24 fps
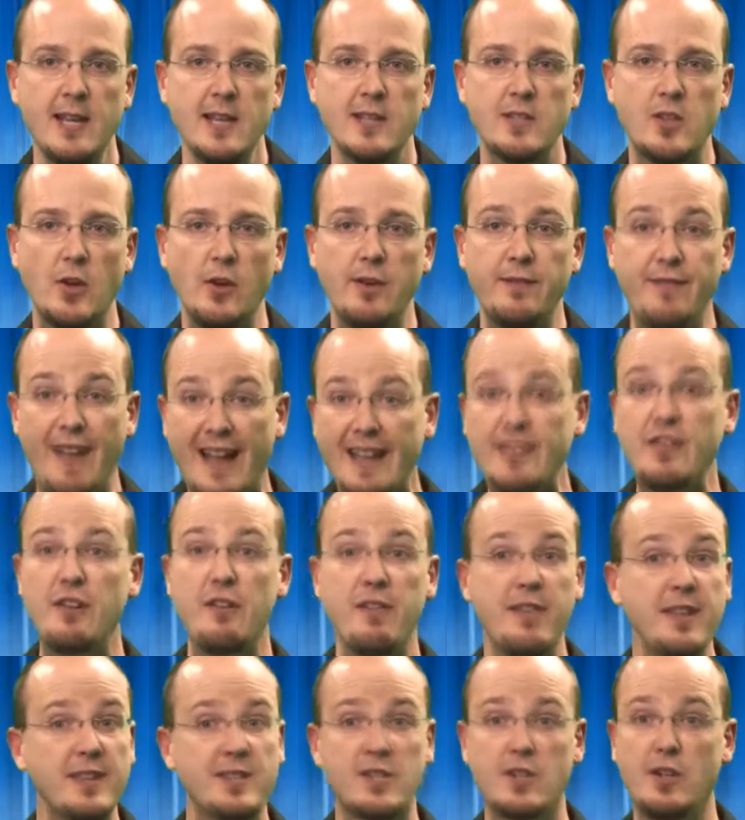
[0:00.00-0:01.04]
So in fact, they're
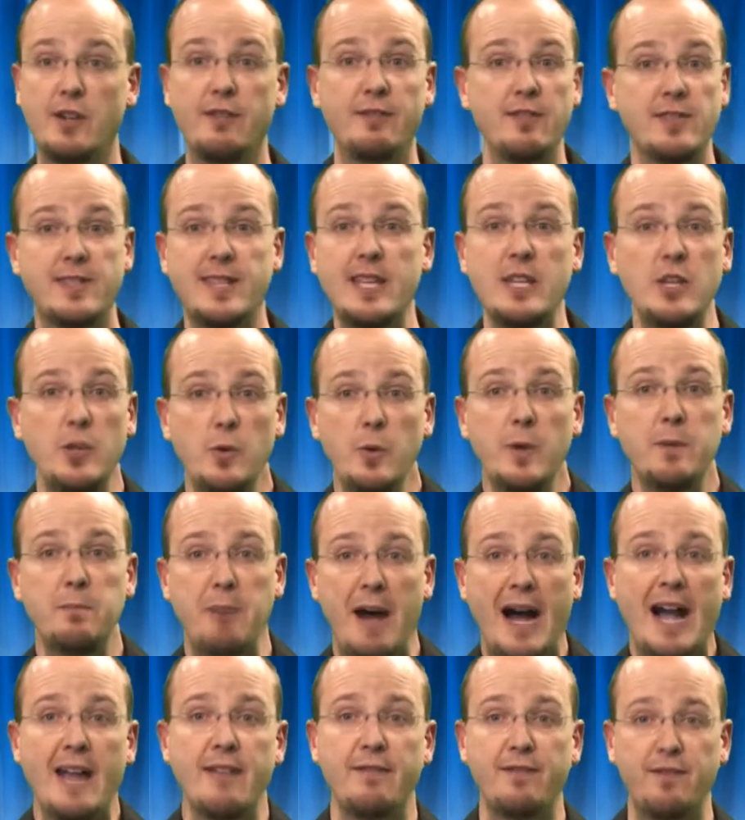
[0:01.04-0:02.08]
the servers that you would
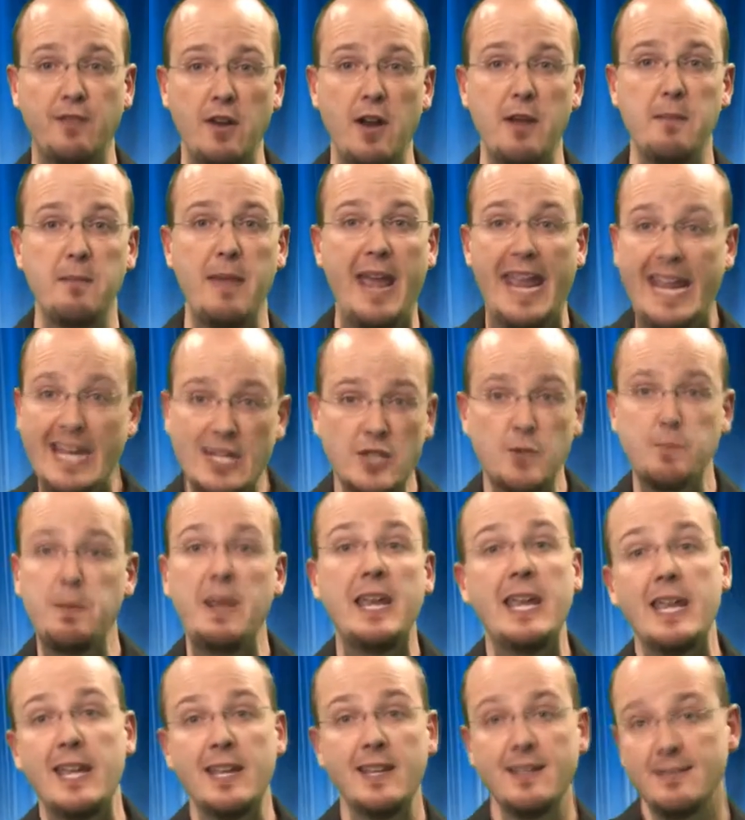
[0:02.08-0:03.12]
buy from
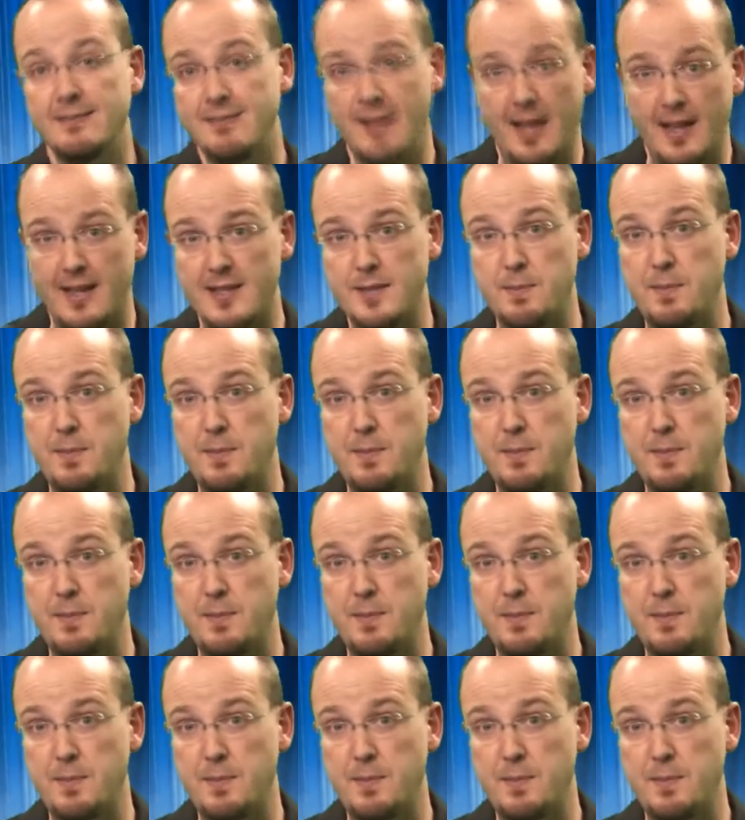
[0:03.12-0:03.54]
HP.